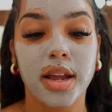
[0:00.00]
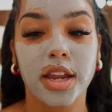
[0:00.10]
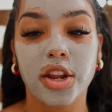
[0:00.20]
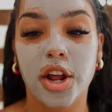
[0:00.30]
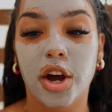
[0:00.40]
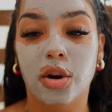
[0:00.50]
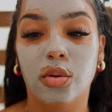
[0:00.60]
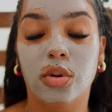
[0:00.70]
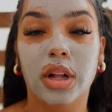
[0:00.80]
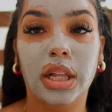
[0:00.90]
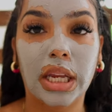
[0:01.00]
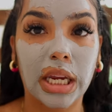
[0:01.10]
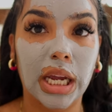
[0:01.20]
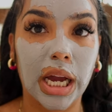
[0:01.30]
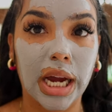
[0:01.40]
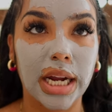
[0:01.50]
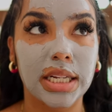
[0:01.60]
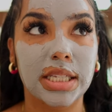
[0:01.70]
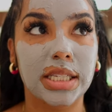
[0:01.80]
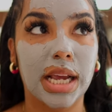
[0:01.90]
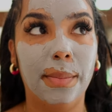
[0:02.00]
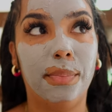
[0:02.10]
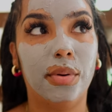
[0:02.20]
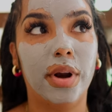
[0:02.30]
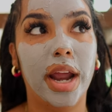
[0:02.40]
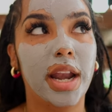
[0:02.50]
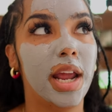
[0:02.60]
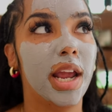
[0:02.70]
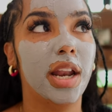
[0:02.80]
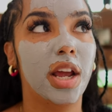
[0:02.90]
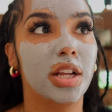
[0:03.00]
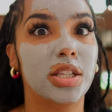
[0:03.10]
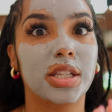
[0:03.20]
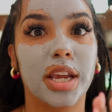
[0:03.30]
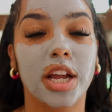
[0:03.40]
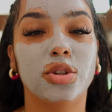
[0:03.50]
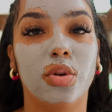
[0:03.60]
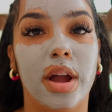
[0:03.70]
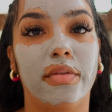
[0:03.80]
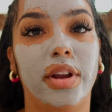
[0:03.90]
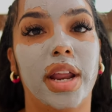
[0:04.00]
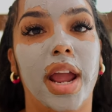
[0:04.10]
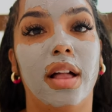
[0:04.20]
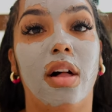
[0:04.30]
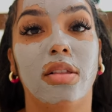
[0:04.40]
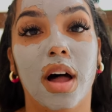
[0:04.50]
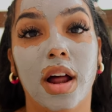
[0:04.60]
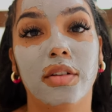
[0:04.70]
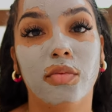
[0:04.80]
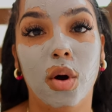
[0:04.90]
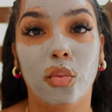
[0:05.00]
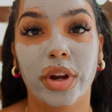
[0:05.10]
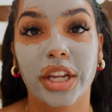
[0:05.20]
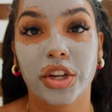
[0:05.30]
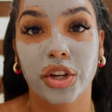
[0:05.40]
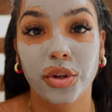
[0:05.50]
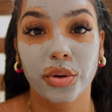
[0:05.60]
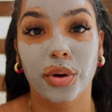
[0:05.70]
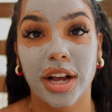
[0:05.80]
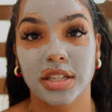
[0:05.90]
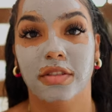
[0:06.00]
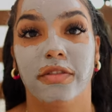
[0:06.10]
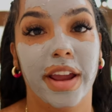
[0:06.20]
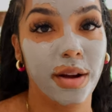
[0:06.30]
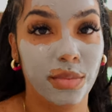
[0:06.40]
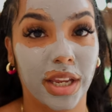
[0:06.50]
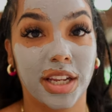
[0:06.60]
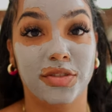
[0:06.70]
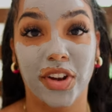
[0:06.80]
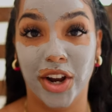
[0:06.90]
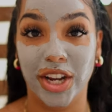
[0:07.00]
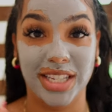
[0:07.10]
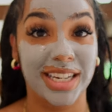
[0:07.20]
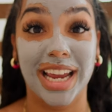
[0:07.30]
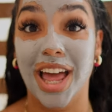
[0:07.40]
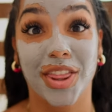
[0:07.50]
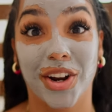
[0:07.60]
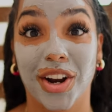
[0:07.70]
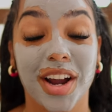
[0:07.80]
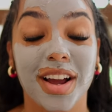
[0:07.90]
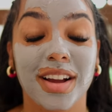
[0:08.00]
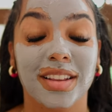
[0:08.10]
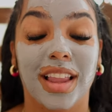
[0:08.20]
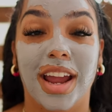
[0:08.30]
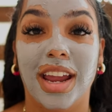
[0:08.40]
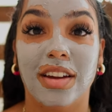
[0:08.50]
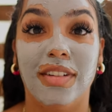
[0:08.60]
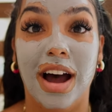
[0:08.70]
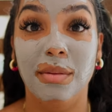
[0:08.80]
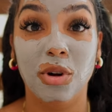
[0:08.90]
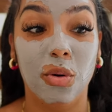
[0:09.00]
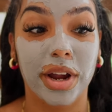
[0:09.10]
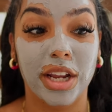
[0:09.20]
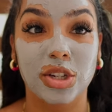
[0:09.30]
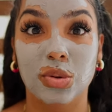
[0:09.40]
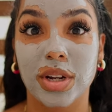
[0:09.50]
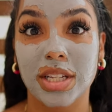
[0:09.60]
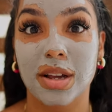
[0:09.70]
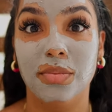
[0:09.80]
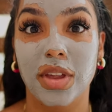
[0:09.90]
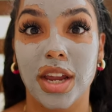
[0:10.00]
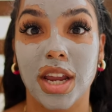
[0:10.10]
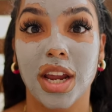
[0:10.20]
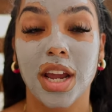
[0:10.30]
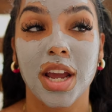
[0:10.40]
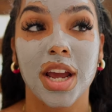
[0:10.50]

you know, clean cut, separated schedule every day. A lot of what we do as a family is very together. Like if I'm going and doing something,